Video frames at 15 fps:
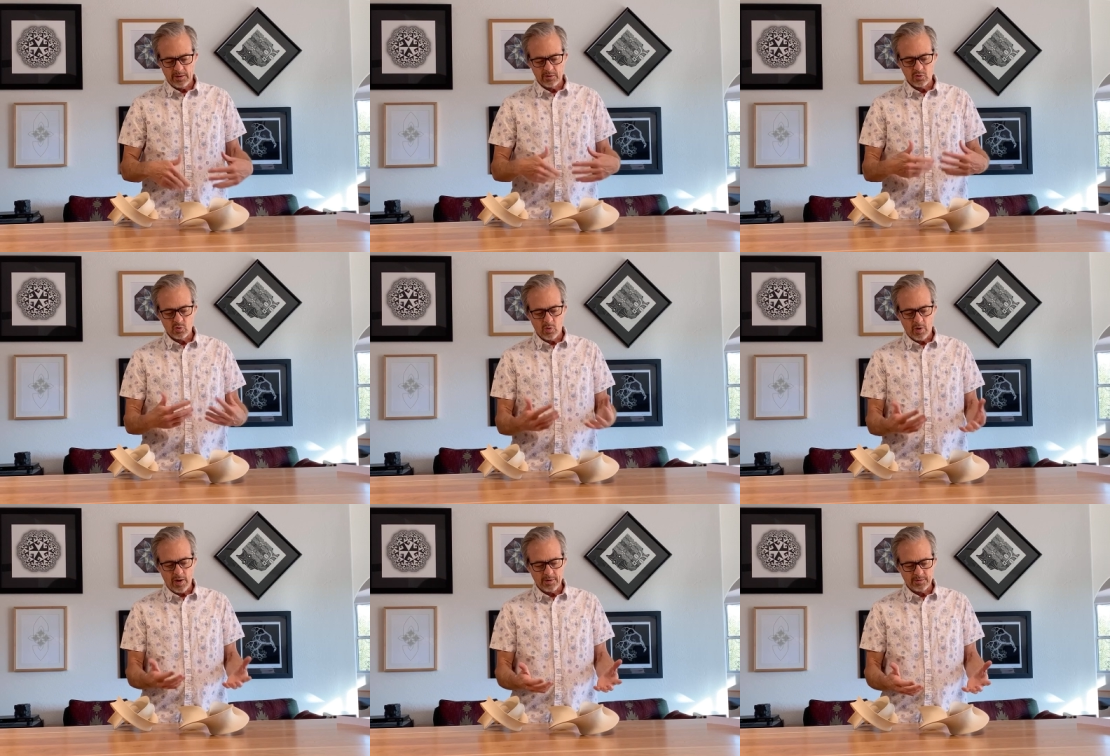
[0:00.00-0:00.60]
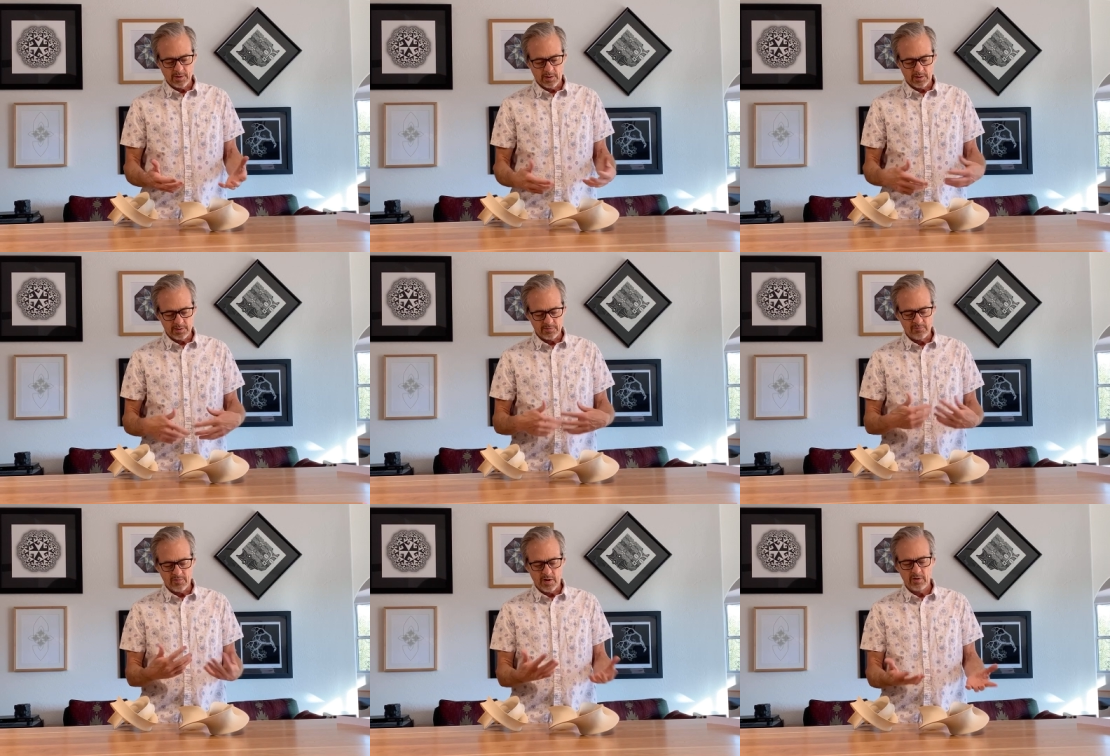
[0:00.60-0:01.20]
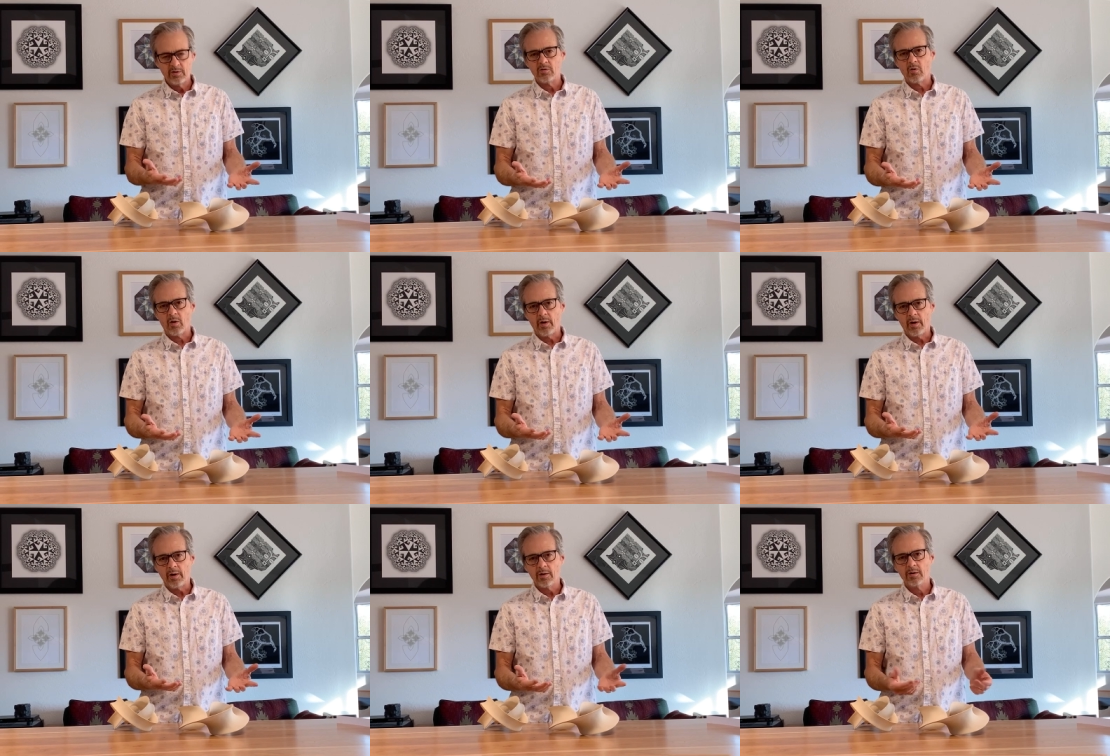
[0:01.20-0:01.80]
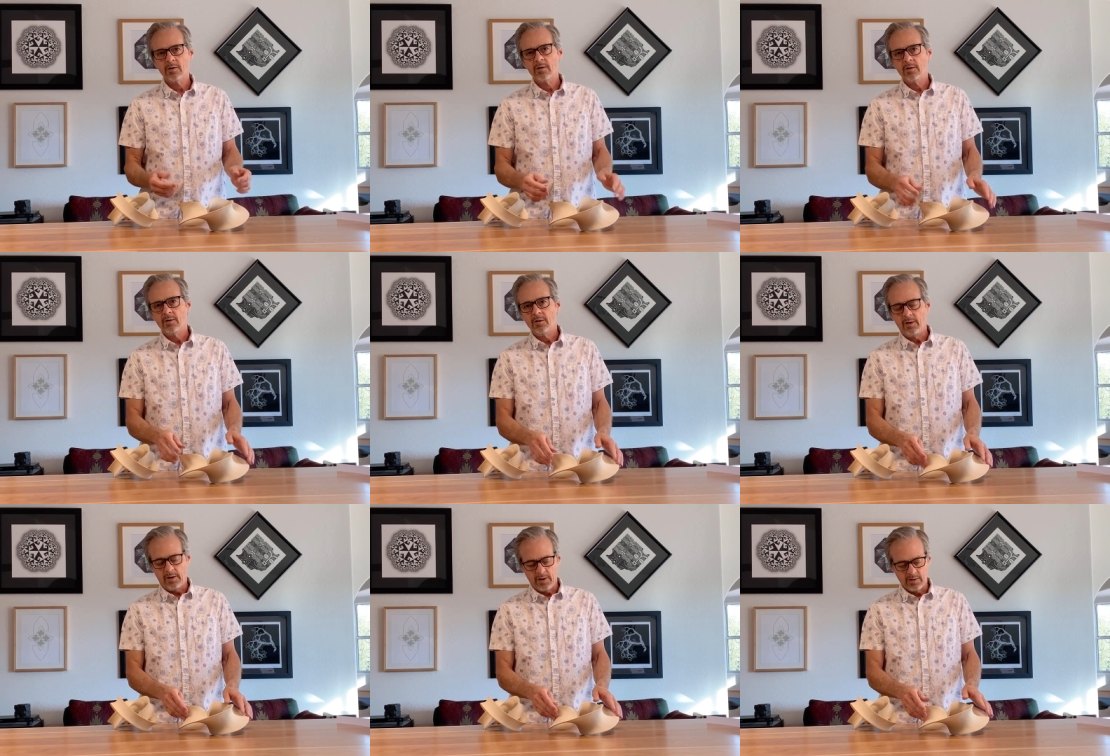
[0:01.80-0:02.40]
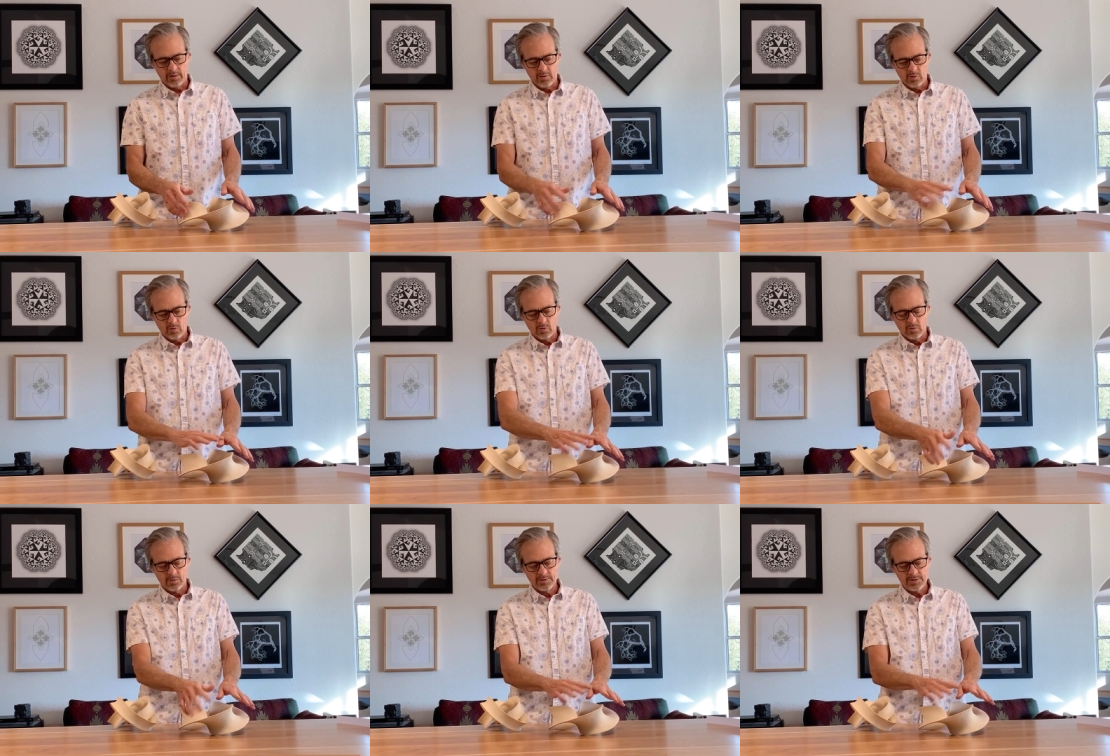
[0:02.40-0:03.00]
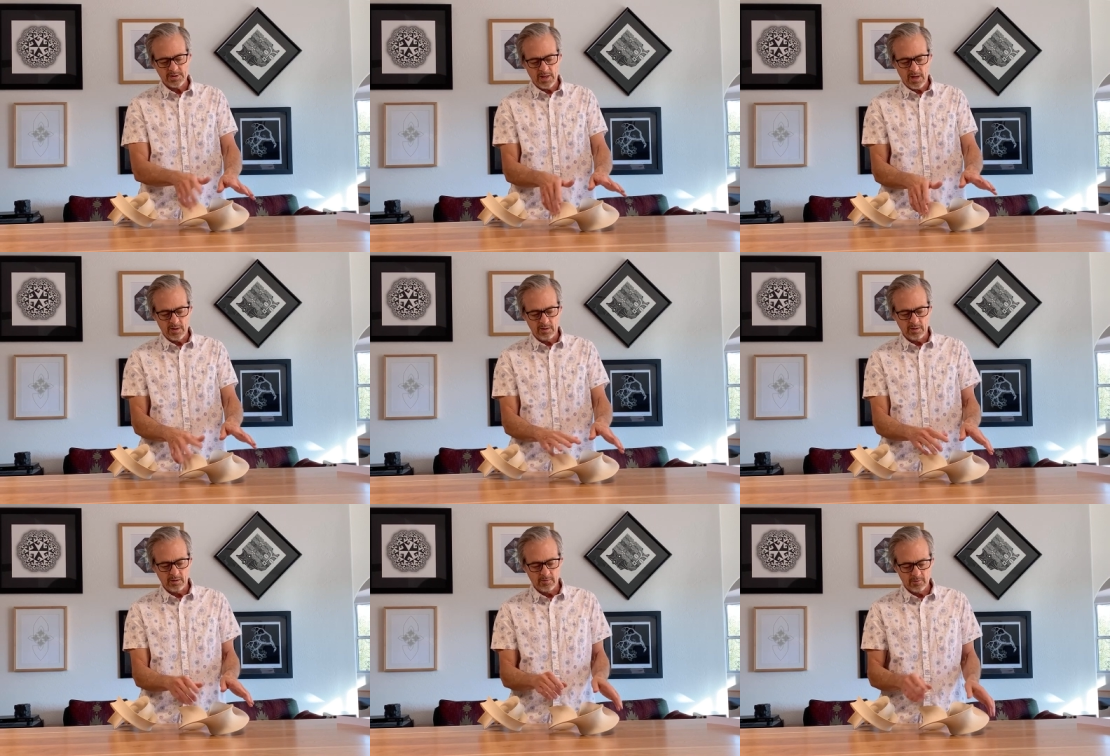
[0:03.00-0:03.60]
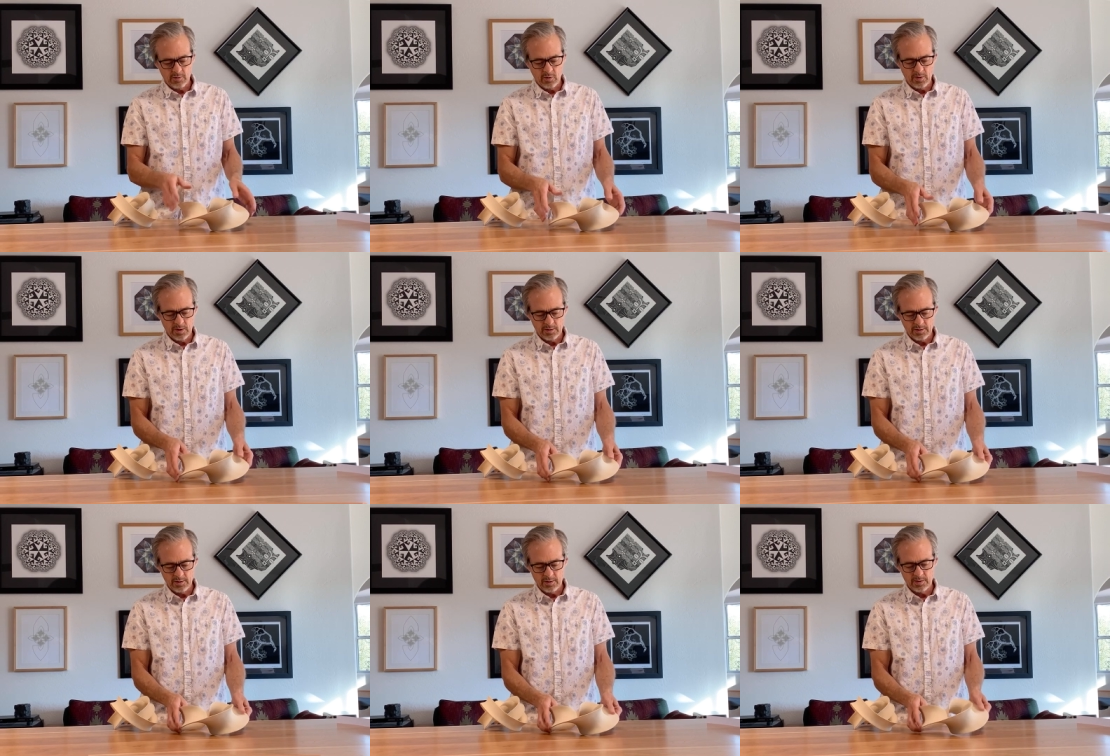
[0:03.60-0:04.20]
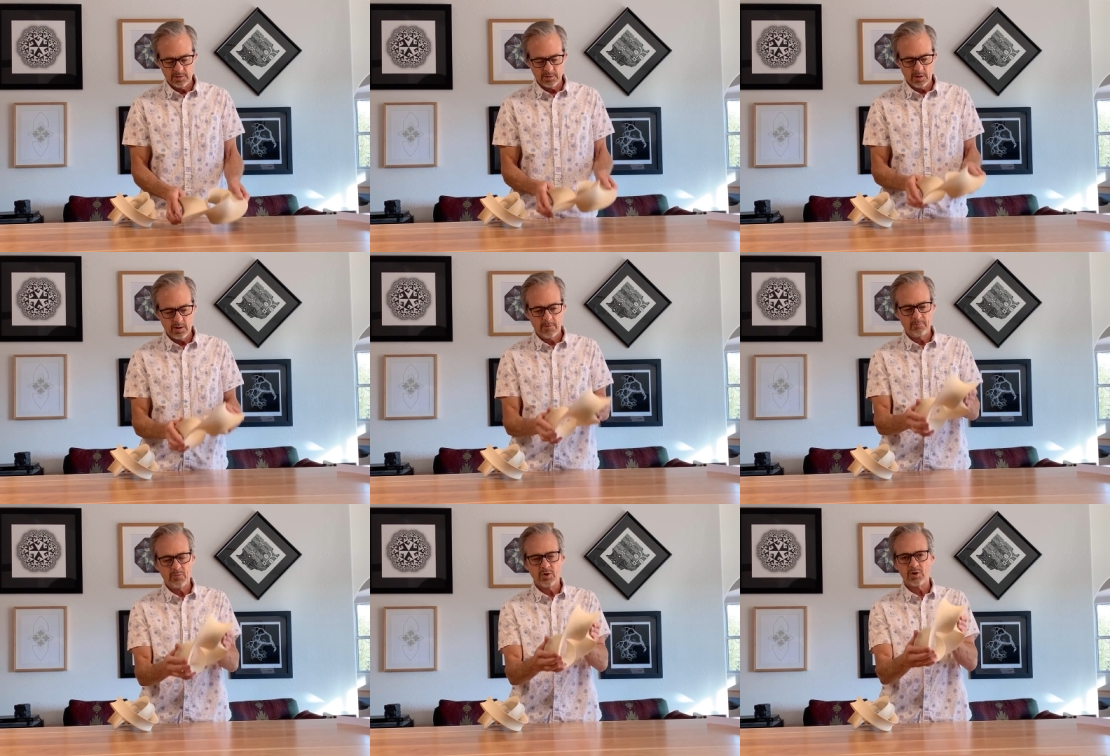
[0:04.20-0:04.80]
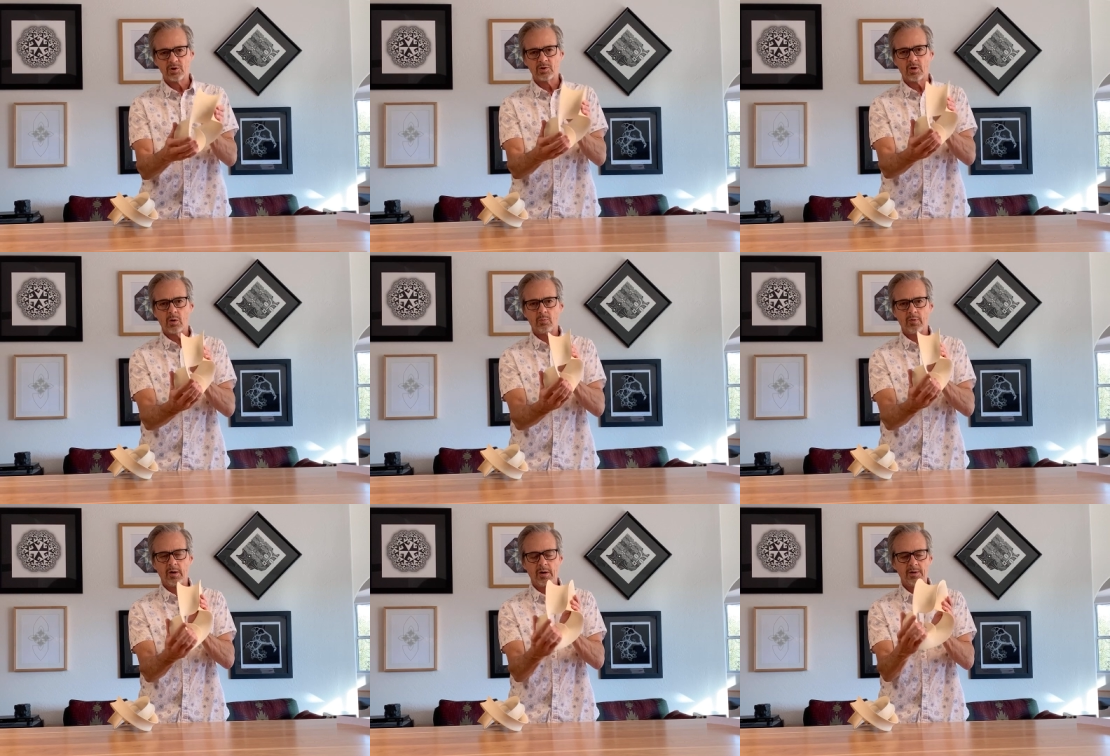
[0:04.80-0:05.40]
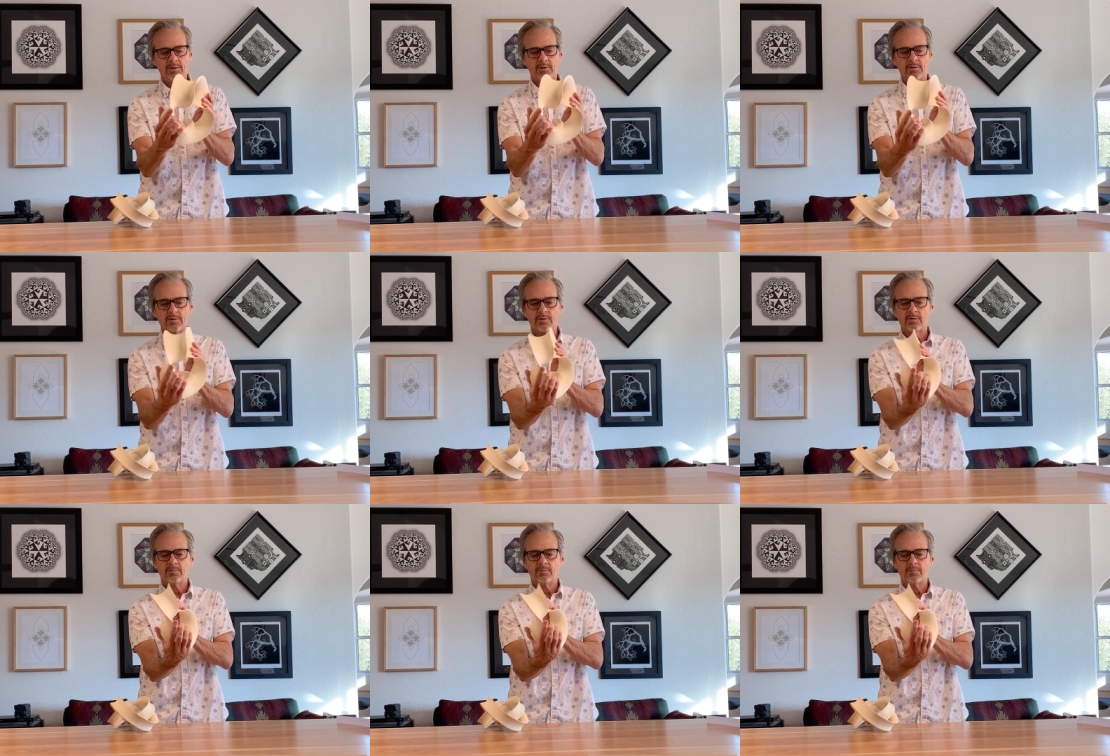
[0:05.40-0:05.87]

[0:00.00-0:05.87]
it dry till it's very dry and do sanding to get these, uh, these sharper edges.